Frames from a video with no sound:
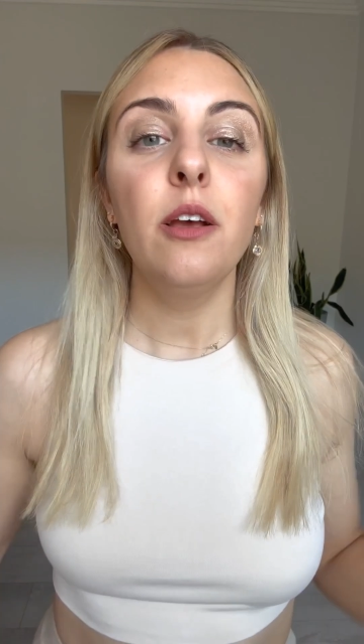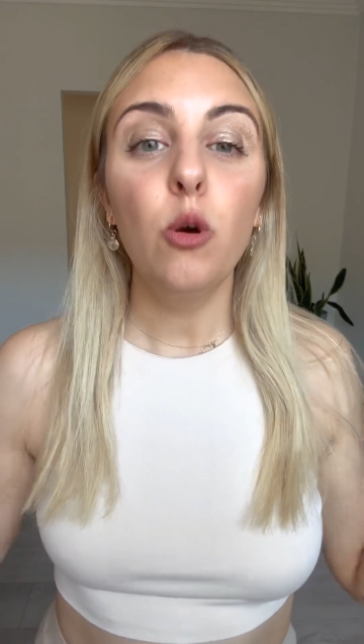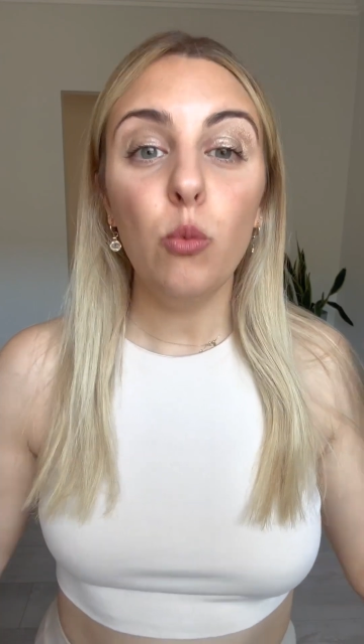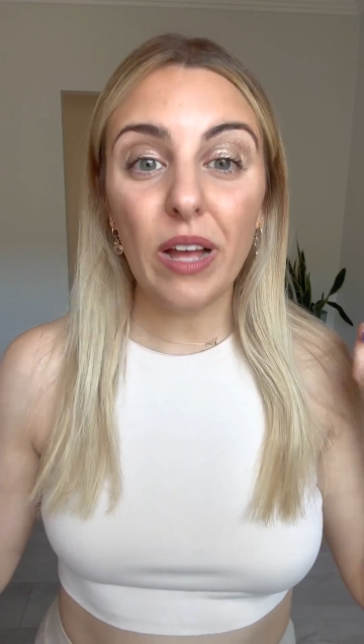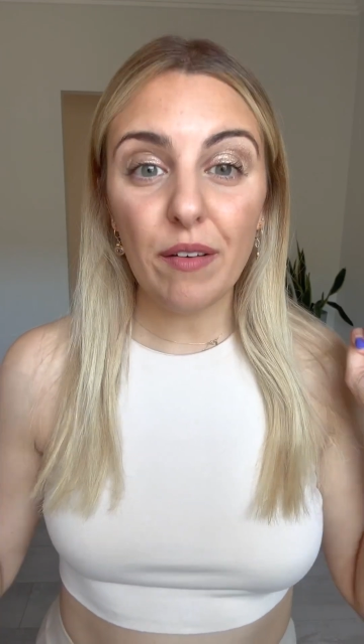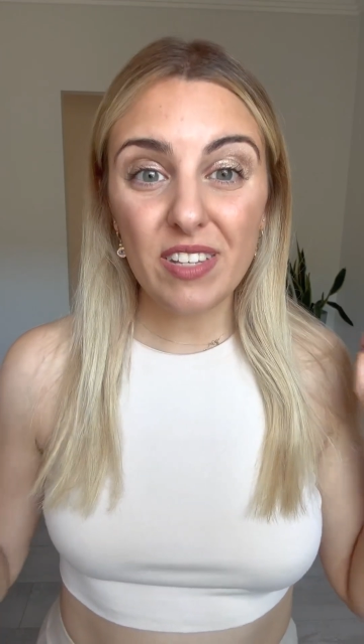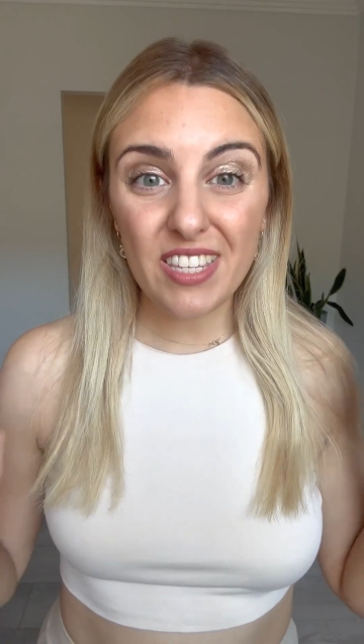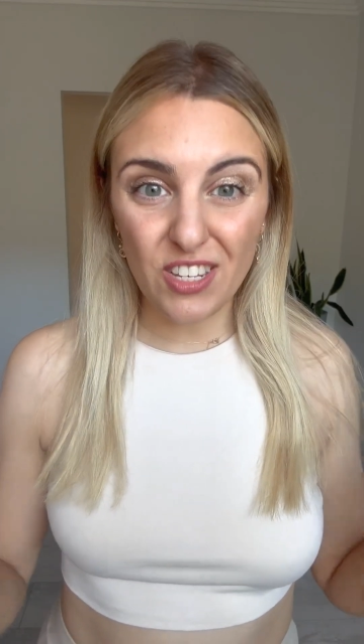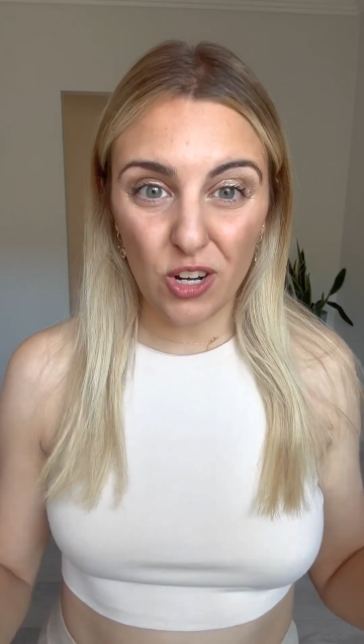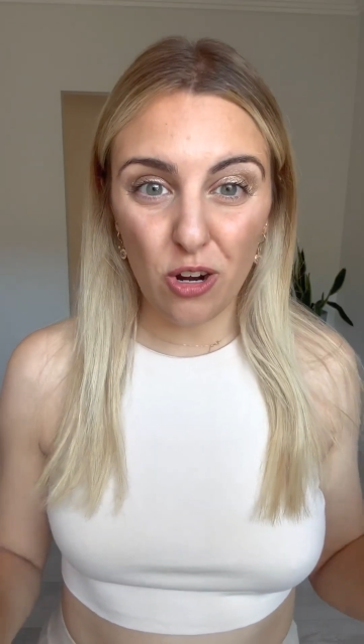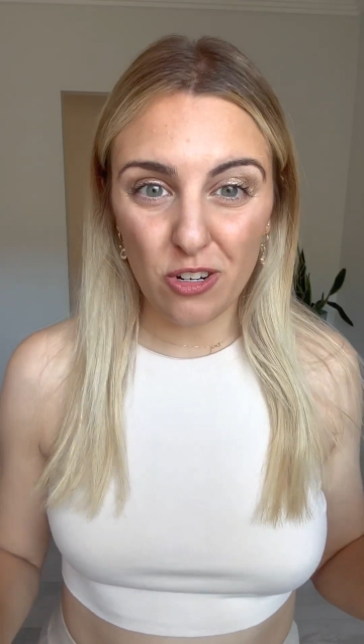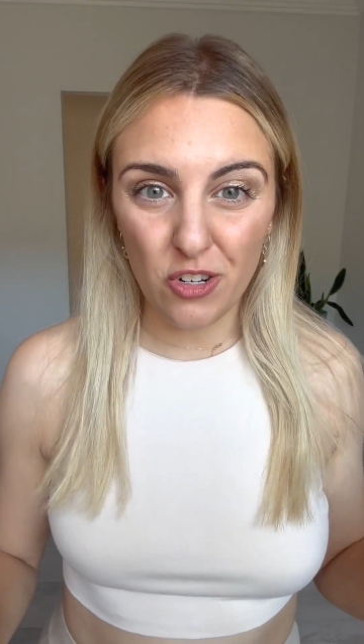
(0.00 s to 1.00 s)
We have a
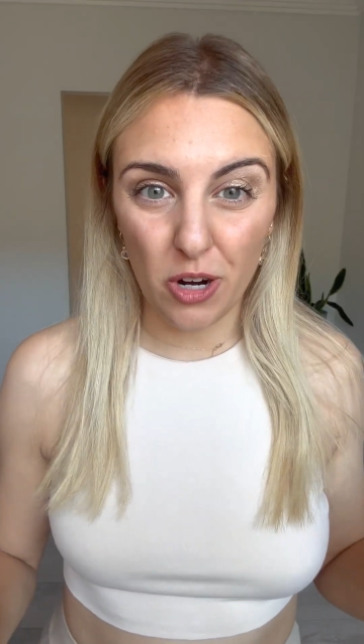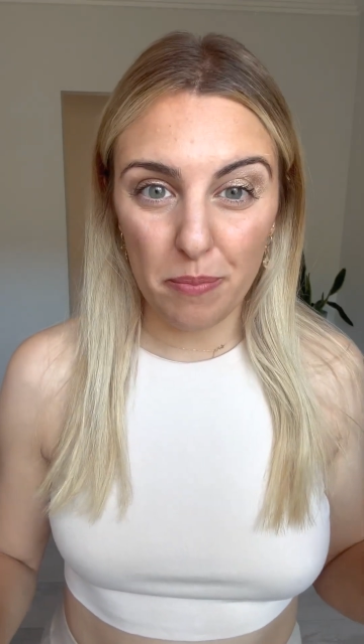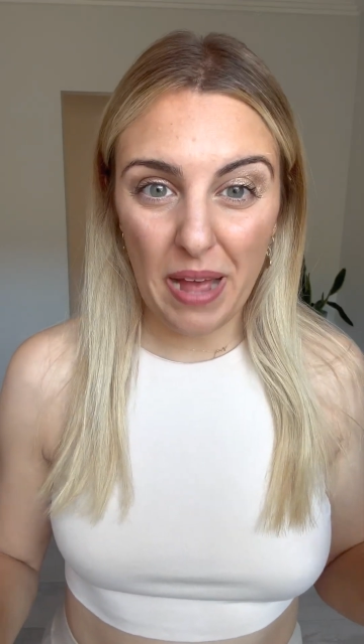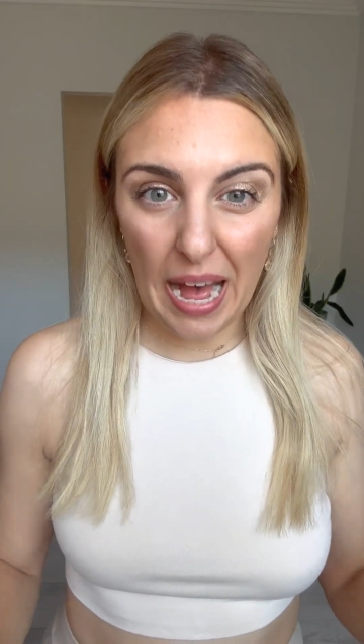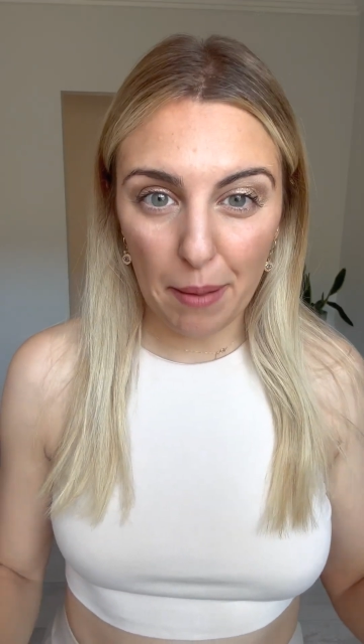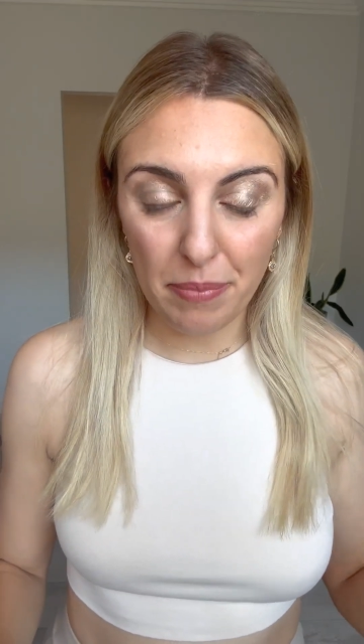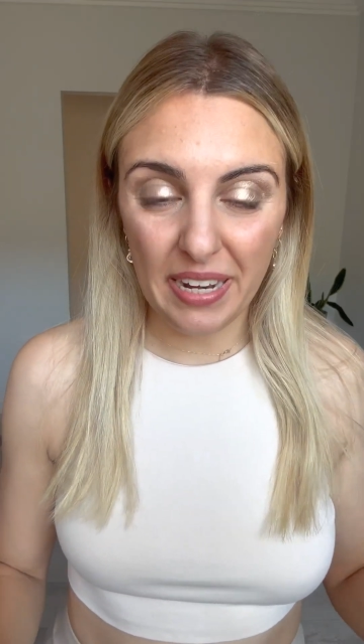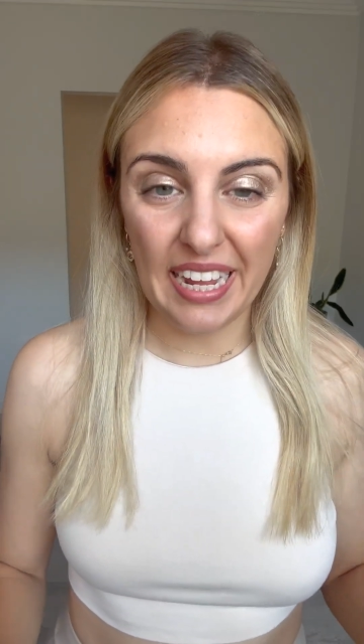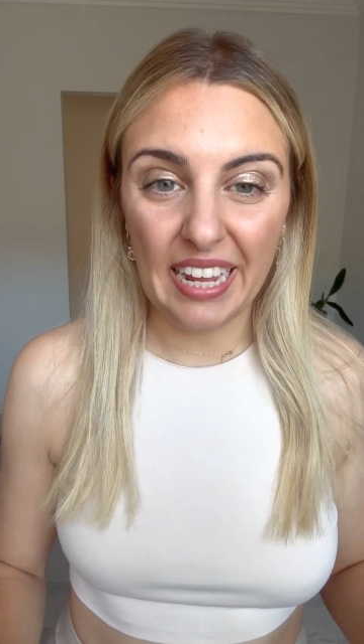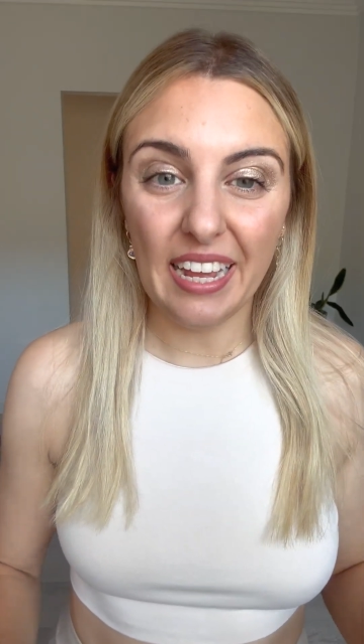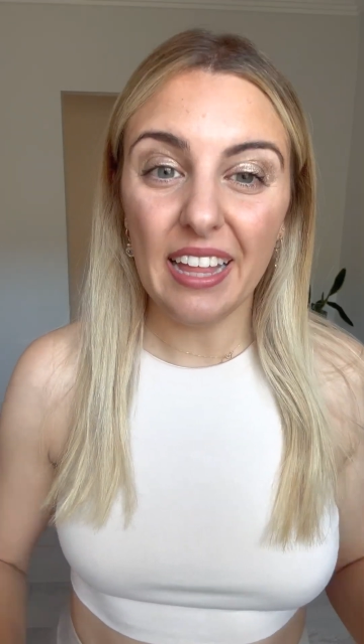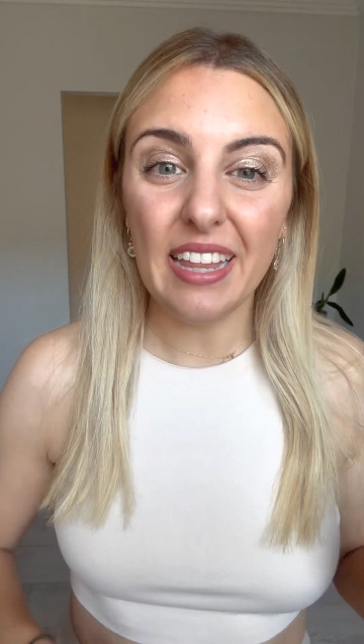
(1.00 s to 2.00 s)
stock drop
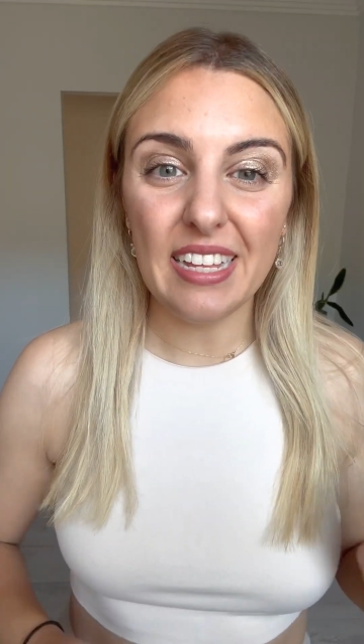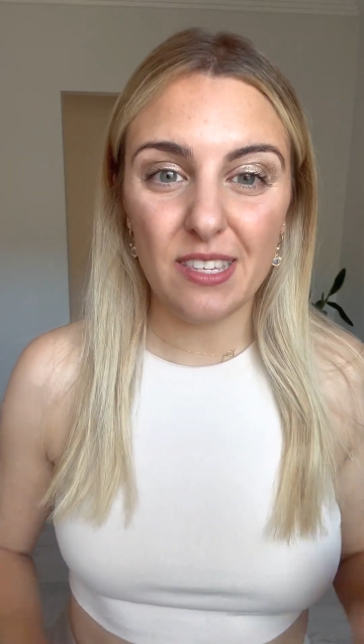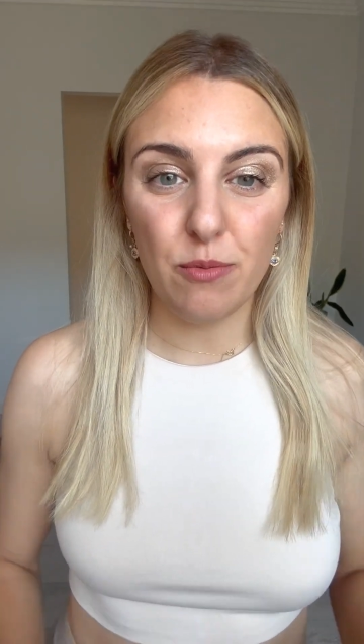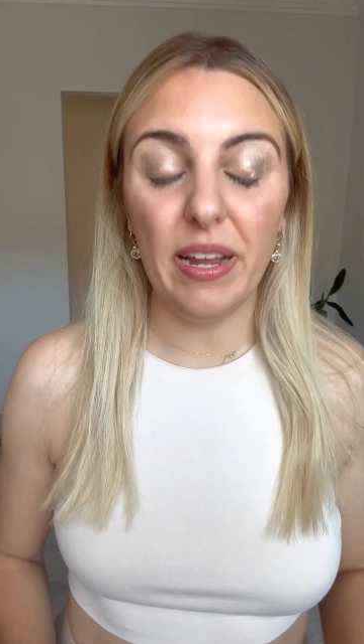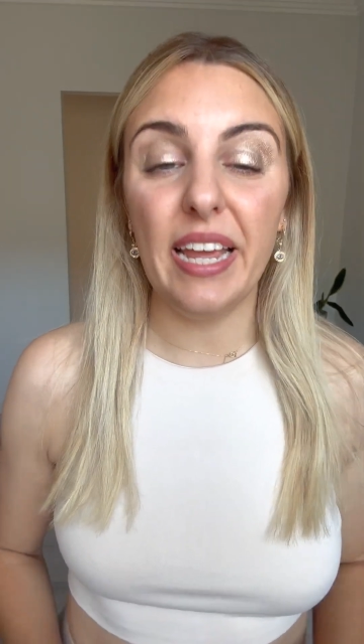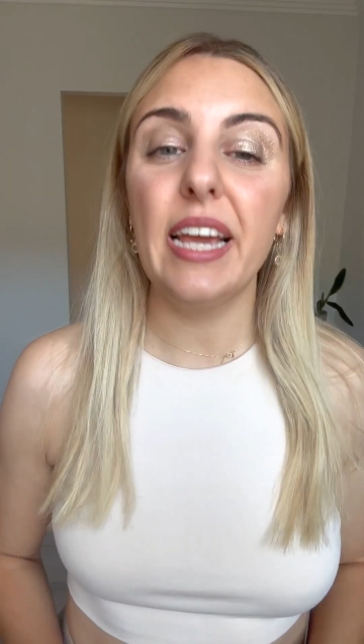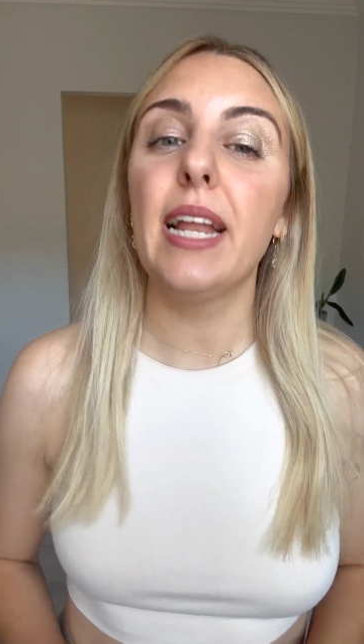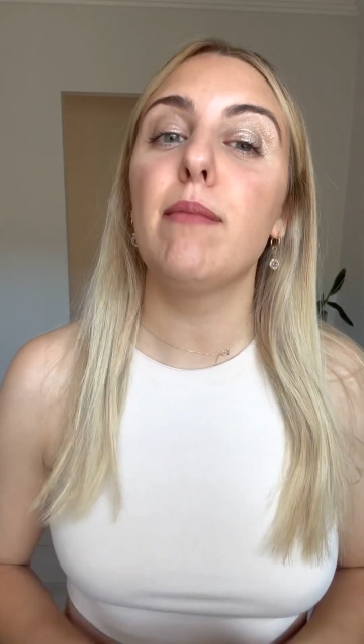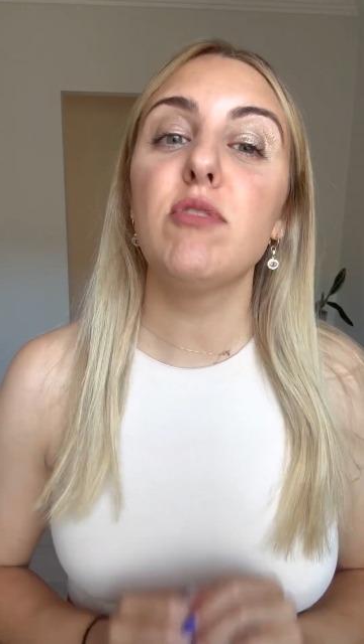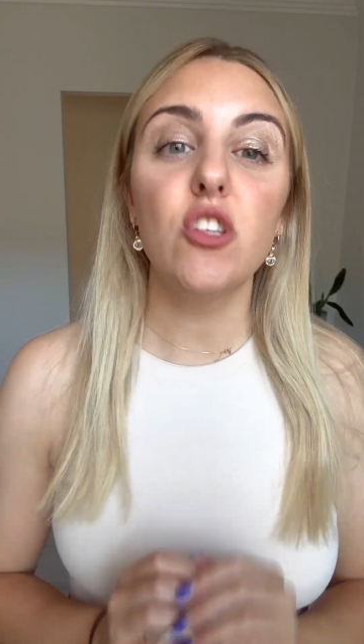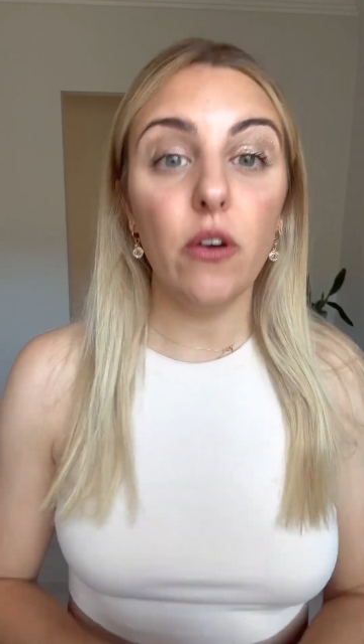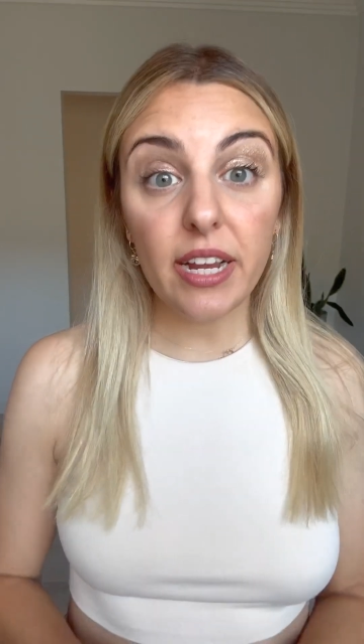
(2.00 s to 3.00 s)
happening this week and I'm
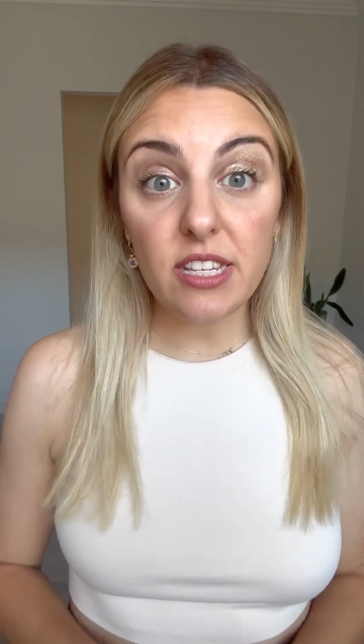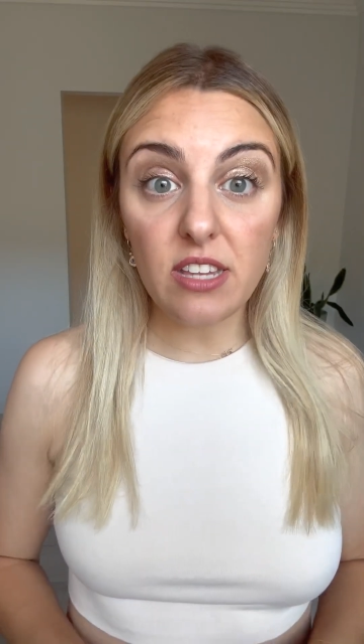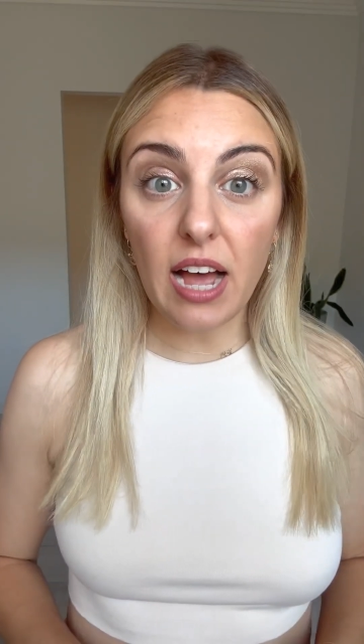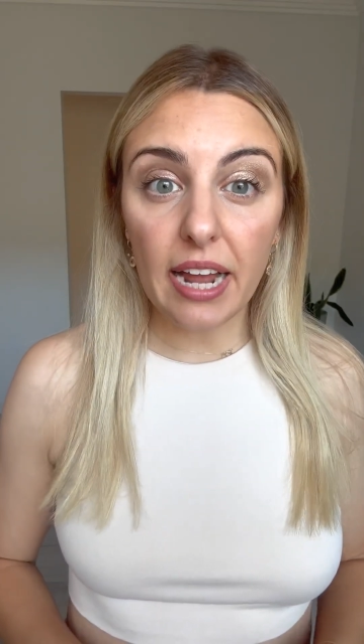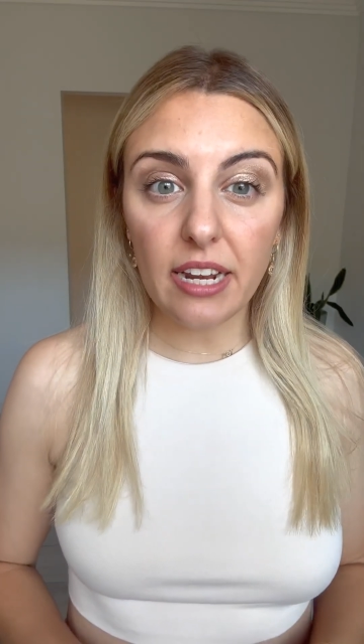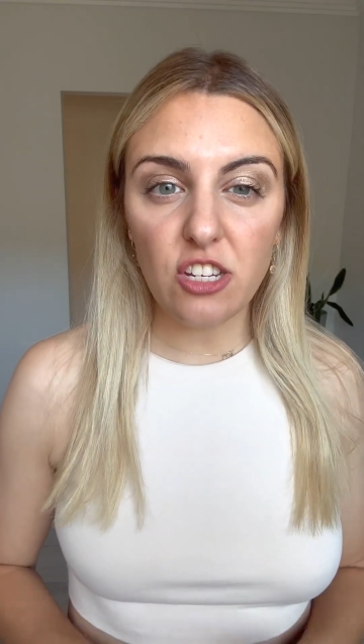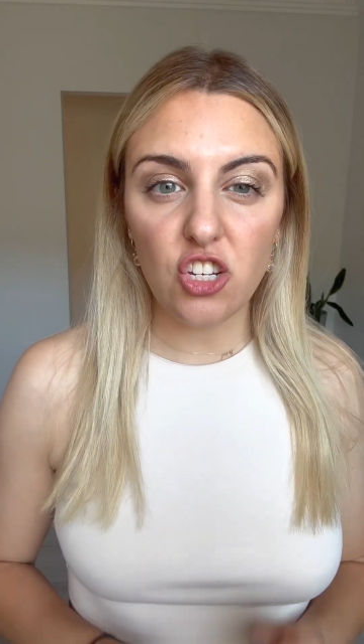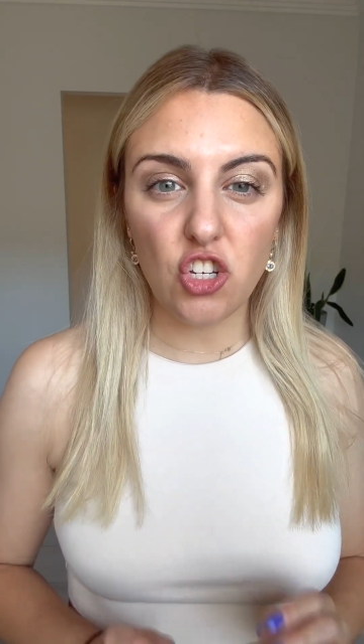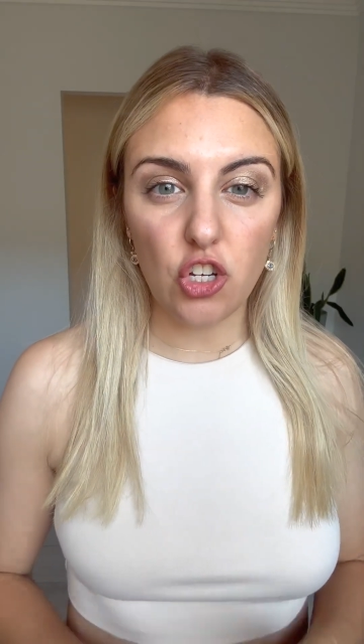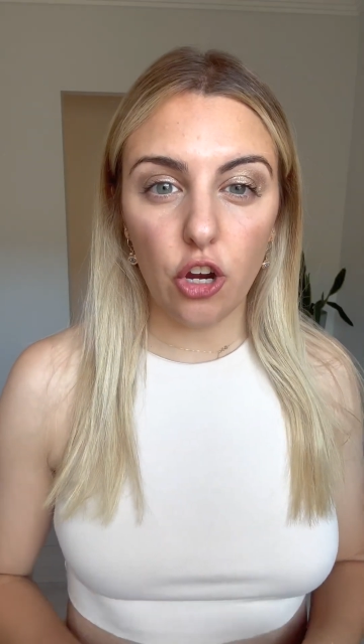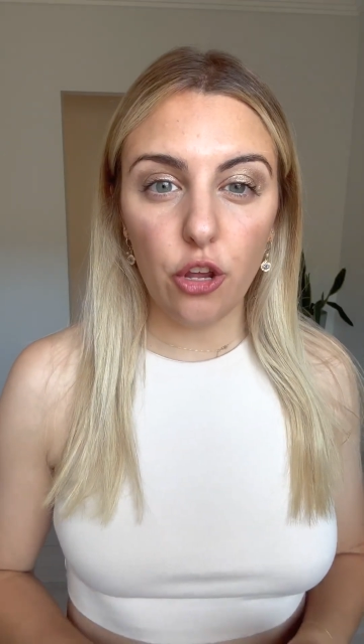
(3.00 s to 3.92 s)
so excited to show